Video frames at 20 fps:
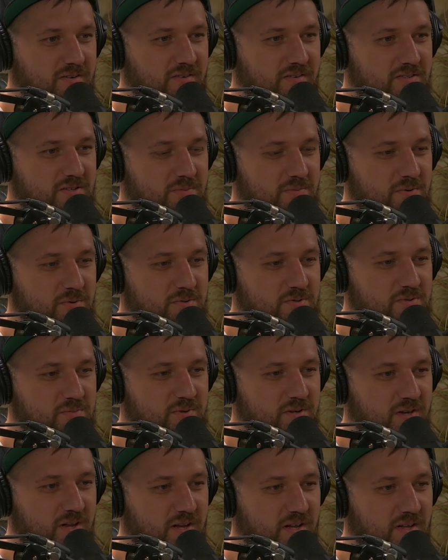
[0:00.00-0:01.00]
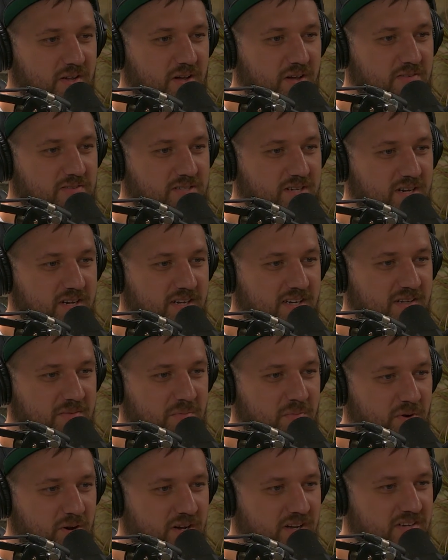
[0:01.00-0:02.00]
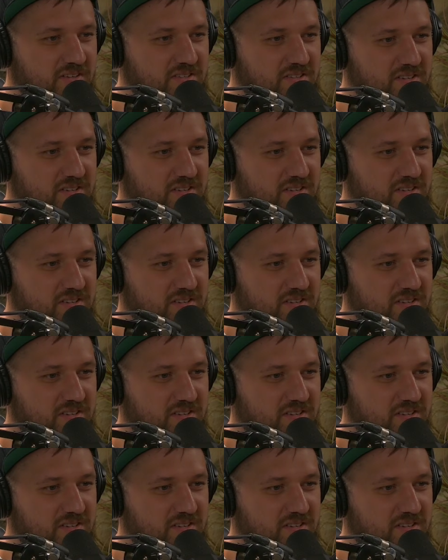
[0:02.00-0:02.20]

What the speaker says: supposed to be like a life-taking branch.